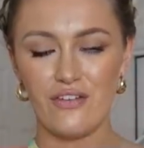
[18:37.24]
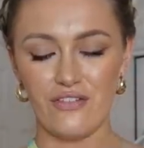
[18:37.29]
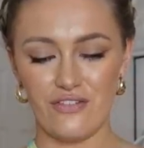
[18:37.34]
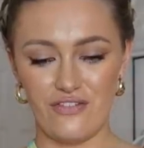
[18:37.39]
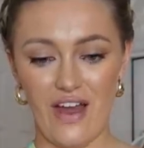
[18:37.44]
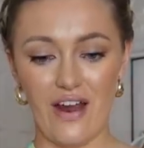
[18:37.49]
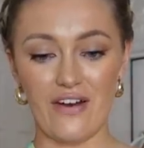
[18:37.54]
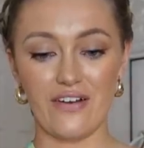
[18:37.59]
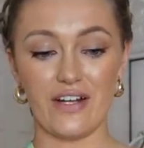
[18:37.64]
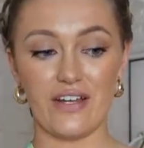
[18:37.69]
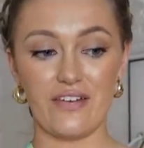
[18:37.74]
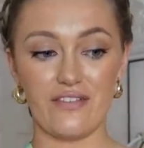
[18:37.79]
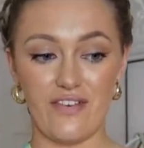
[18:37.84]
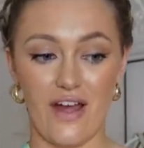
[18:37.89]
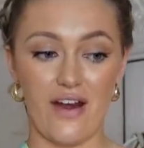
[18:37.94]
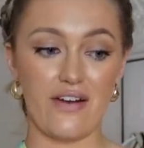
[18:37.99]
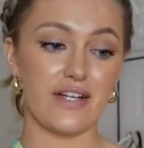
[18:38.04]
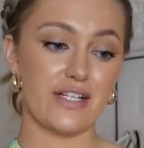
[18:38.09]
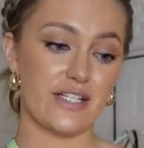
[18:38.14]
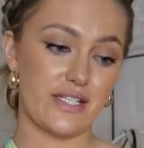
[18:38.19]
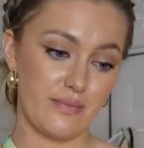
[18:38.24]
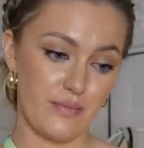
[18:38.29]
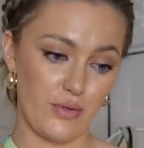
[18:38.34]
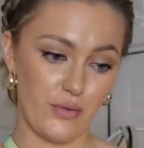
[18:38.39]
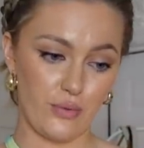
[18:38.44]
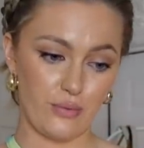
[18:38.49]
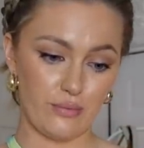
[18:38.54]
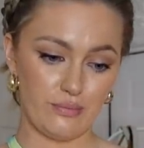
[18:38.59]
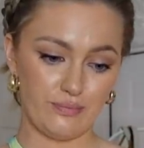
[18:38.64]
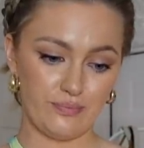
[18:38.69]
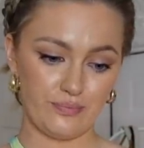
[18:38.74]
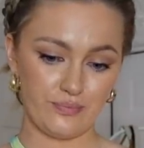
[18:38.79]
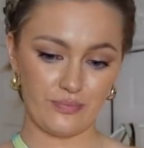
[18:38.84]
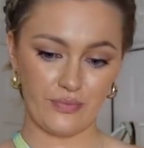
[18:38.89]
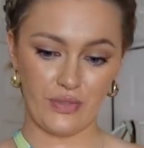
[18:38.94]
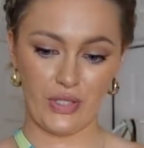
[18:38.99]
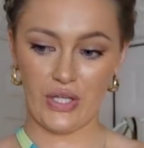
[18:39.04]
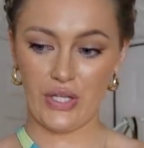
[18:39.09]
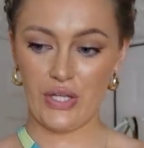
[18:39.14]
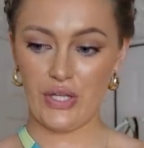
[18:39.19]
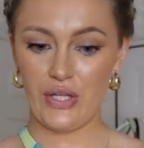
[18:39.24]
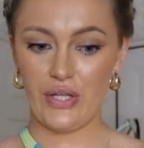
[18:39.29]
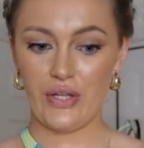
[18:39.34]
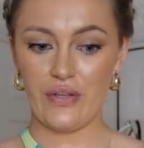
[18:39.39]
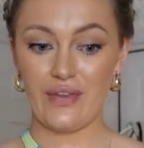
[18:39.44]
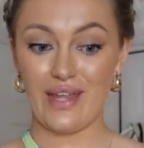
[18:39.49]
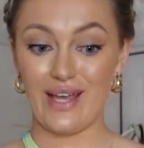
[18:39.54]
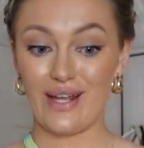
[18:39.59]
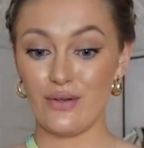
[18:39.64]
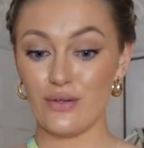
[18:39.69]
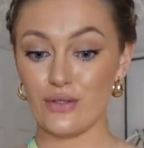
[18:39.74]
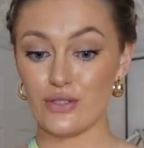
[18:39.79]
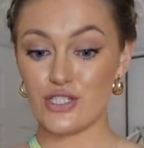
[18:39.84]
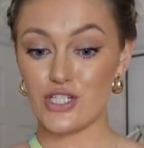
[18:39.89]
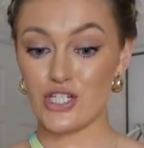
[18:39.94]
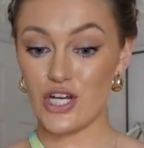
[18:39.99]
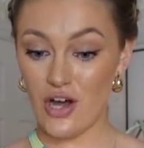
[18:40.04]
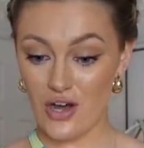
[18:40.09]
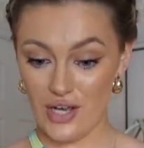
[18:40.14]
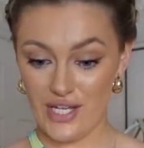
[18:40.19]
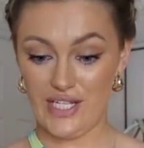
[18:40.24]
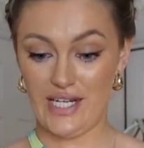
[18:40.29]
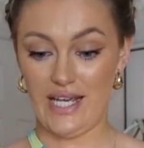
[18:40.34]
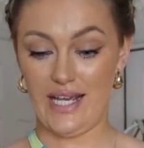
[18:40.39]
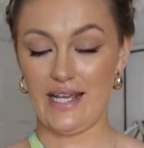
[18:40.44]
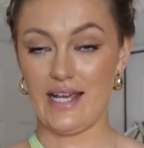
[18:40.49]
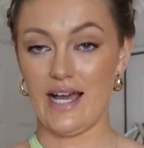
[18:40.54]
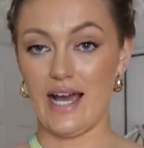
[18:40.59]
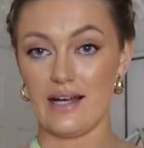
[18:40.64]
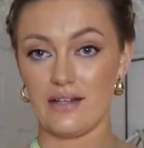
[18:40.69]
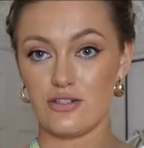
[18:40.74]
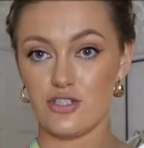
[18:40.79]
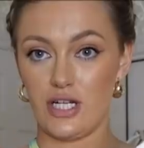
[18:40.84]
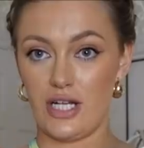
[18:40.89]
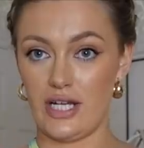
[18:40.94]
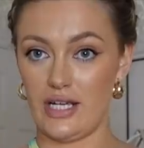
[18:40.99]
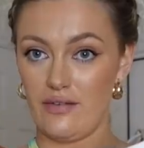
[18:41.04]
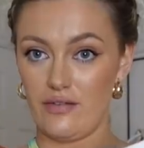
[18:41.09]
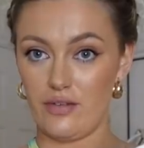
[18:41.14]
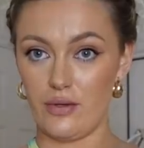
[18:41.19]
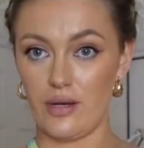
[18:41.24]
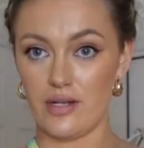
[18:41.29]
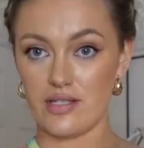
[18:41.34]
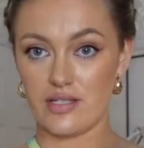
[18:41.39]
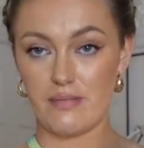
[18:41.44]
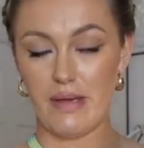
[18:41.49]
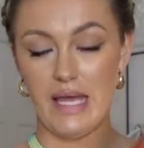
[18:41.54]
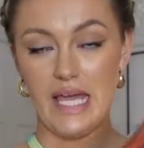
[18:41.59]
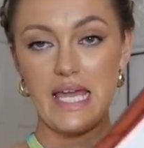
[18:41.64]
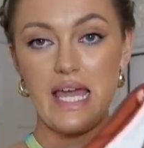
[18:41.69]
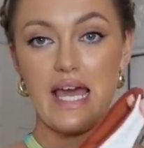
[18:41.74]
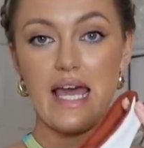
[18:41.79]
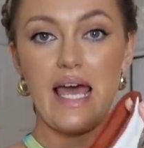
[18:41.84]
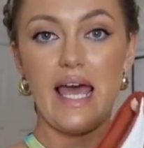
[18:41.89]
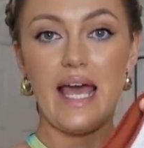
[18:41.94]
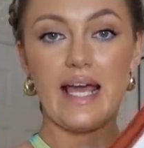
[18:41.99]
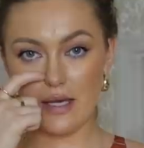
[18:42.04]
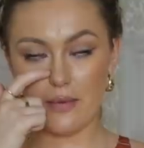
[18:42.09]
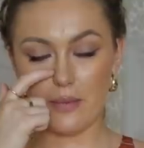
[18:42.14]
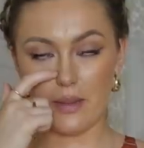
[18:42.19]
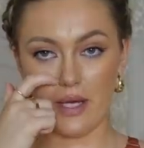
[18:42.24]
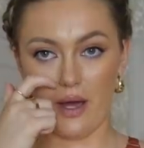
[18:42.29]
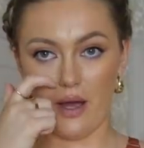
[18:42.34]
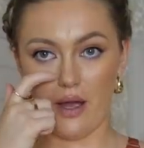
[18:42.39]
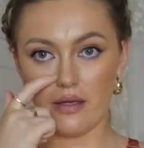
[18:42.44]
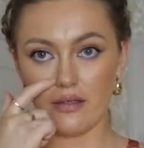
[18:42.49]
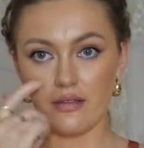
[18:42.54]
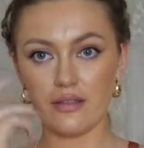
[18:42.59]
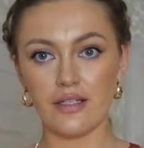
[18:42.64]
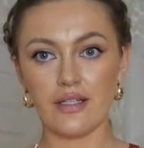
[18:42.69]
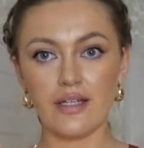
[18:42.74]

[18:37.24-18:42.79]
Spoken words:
very, very small. They look tiny, actually, if you ask me. Here we go.